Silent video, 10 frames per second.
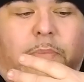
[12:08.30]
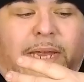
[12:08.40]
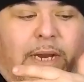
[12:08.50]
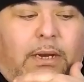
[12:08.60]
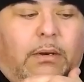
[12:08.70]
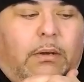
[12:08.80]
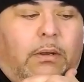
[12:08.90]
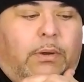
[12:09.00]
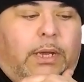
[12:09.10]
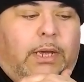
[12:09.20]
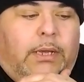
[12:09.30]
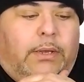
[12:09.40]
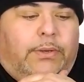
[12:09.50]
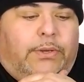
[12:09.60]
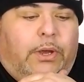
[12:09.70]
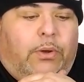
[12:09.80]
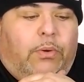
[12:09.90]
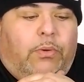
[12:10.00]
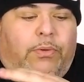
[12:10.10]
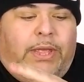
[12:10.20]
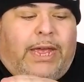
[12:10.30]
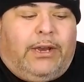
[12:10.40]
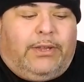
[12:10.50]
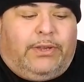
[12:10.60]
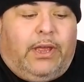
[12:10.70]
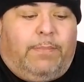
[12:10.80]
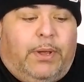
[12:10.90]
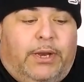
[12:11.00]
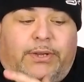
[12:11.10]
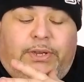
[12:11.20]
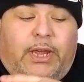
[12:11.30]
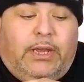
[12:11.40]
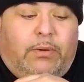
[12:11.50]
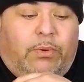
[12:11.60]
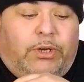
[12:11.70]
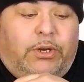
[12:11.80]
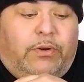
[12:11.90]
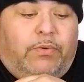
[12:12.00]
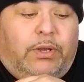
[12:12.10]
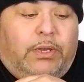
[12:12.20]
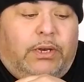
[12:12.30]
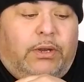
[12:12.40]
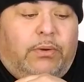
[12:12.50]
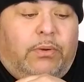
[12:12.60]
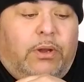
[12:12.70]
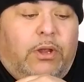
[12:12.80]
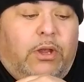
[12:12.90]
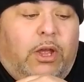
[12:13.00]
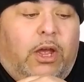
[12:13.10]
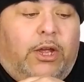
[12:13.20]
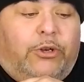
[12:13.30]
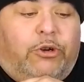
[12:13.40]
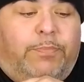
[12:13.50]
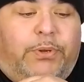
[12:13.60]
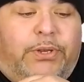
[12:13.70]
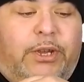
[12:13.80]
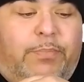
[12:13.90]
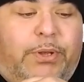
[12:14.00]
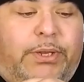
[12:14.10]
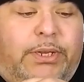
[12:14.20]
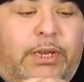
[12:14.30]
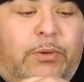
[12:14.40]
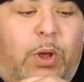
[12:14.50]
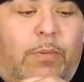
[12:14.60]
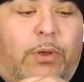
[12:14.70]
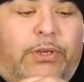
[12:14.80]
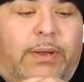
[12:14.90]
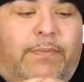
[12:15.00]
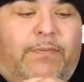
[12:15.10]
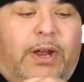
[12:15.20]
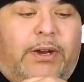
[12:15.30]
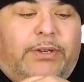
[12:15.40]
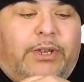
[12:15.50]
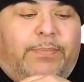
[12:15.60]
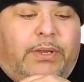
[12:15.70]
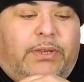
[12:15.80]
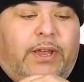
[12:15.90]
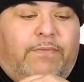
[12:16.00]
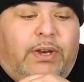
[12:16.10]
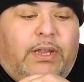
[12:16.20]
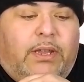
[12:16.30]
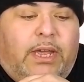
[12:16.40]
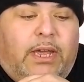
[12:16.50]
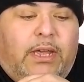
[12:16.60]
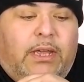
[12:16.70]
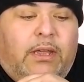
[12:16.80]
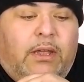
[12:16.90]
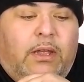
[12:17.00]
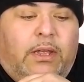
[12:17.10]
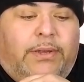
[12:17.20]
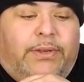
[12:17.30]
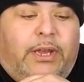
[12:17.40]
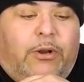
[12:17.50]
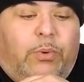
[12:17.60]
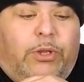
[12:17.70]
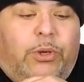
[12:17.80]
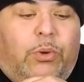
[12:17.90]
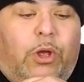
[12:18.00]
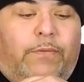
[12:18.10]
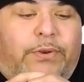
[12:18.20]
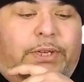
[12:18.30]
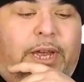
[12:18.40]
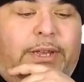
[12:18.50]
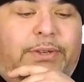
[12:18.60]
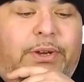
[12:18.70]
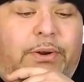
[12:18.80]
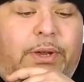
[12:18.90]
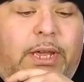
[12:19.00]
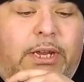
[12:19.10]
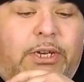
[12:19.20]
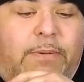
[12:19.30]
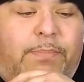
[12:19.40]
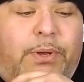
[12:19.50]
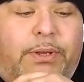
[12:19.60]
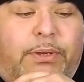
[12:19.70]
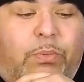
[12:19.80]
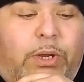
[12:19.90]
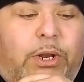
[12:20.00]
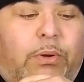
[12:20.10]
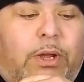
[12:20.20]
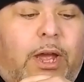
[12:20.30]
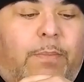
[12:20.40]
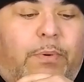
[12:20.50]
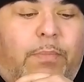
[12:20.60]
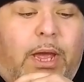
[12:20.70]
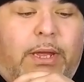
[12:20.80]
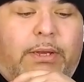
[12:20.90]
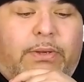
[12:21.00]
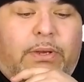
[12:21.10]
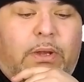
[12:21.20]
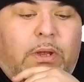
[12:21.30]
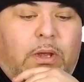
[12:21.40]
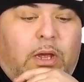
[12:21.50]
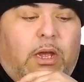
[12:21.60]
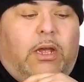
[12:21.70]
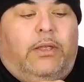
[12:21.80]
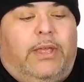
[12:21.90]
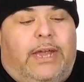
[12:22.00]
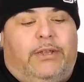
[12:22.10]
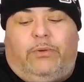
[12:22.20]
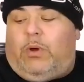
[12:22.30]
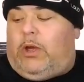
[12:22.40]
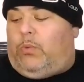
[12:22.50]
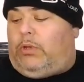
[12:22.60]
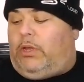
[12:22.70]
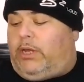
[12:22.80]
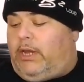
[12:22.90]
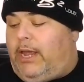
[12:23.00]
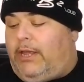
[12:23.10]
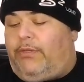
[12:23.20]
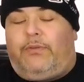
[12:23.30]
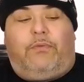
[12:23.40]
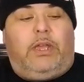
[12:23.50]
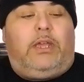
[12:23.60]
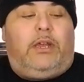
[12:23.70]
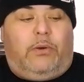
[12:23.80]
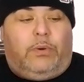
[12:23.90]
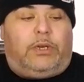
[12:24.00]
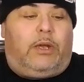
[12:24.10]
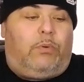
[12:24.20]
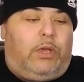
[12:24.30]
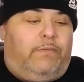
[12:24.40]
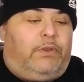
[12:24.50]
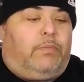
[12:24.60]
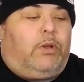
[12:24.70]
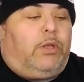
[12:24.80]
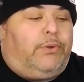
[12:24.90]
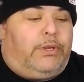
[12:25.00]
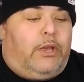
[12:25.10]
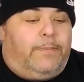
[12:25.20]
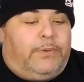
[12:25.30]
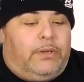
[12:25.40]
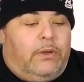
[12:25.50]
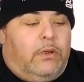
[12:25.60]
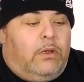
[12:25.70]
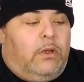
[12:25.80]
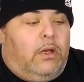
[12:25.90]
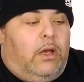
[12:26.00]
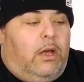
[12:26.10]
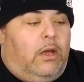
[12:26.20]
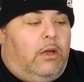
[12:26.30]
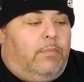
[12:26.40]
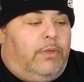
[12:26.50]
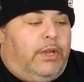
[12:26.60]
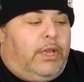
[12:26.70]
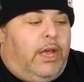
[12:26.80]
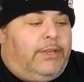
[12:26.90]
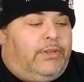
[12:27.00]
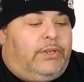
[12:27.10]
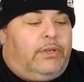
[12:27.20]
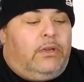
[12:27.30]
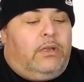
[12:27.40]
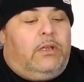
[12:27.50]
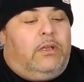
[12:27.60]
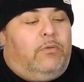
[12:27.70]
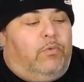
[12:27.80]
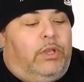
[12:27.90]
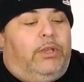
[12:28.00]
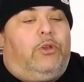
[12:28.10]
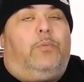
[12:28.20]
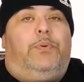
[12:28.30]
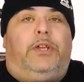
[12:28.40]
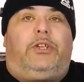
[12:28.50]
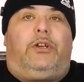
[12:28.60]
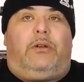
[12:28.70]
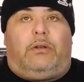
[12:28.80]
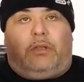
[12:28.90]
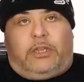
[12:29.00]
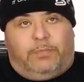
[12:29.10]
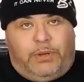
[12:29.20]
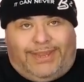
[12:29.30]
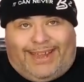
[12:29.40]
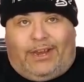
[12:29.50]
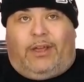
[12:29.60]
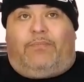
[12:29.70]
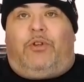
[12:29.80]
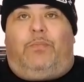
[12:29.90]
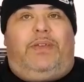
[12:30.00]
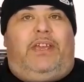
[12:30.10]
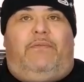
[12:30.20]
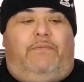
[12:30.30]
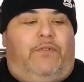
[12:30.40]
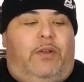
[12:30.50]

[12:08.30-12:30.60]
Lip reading: meaning, okay? So that is up on the site, which you can really do. Triple simple, it says, while most amplifiers up to 7K settle with dual oversized zero gauge inputs, we don't compromise. That is why we're looking at 3 here, which I will give you some close-ups. The guts, really cool picture. Let's put that up real big in